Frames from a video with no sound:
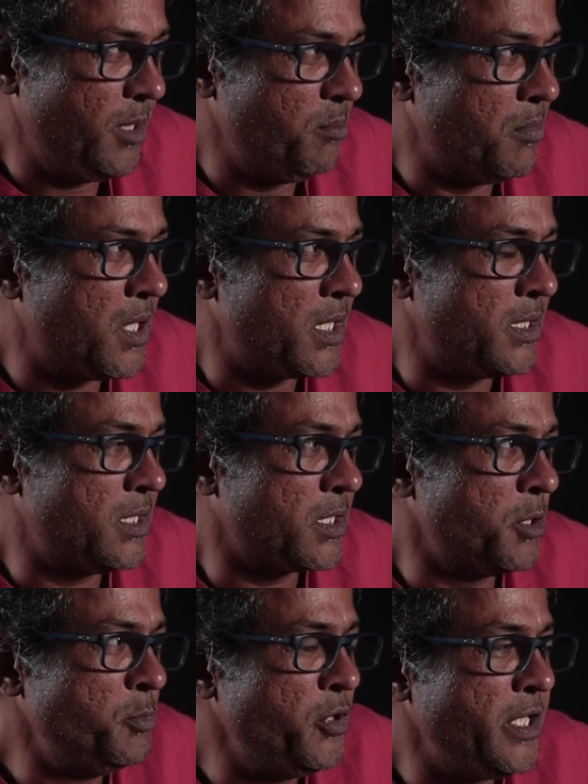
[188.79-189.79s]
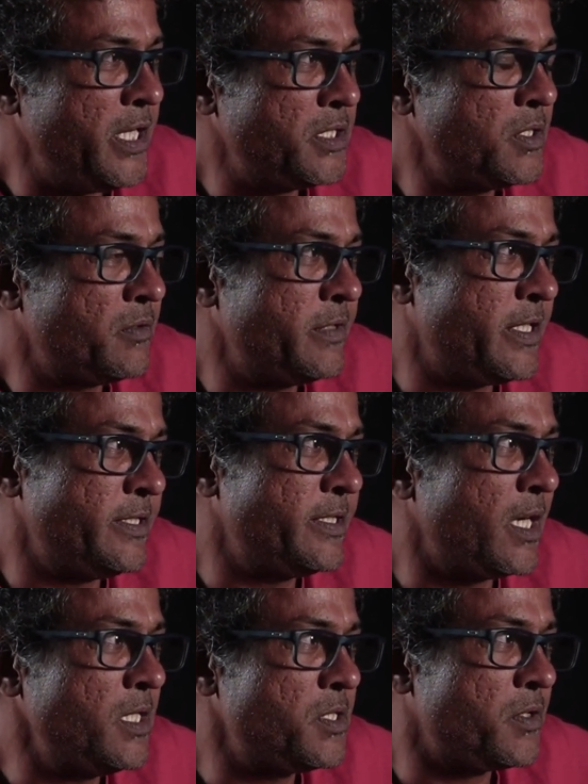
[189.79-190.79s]
but the communication of the
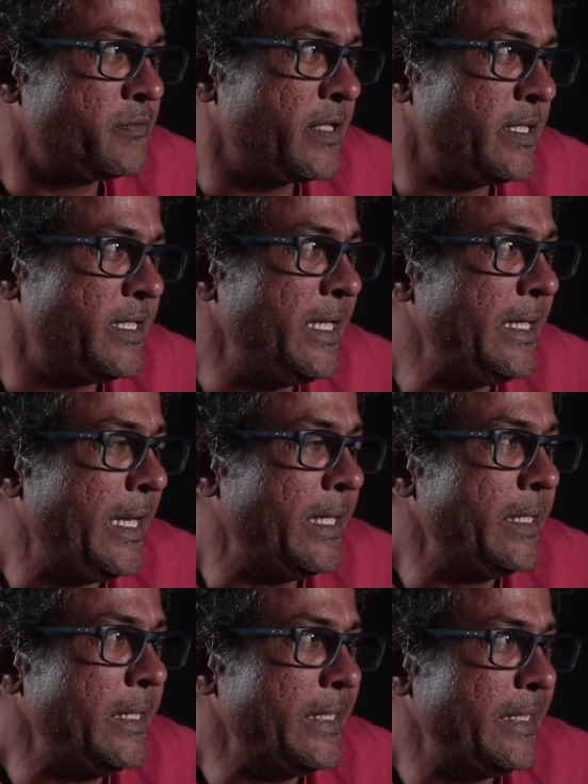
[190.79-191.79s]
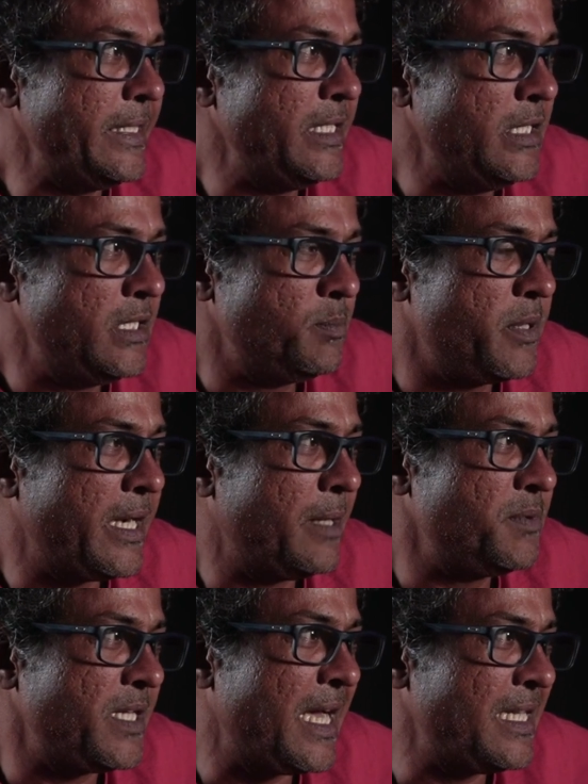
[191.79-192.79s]
results of that thinking is
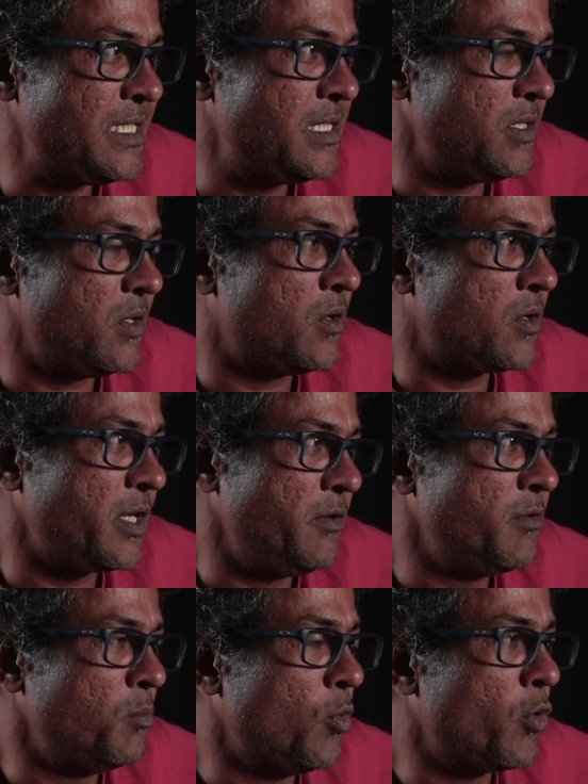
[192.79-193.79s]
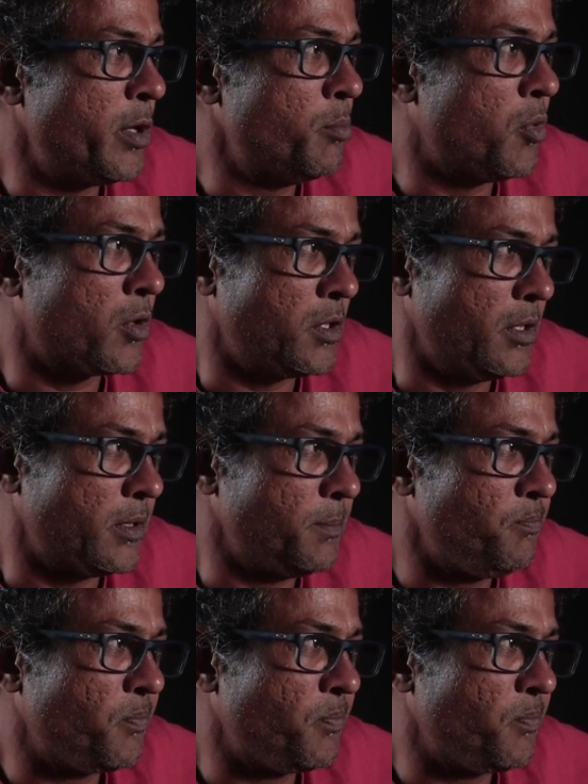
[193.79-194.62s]
perhaps as or even more important.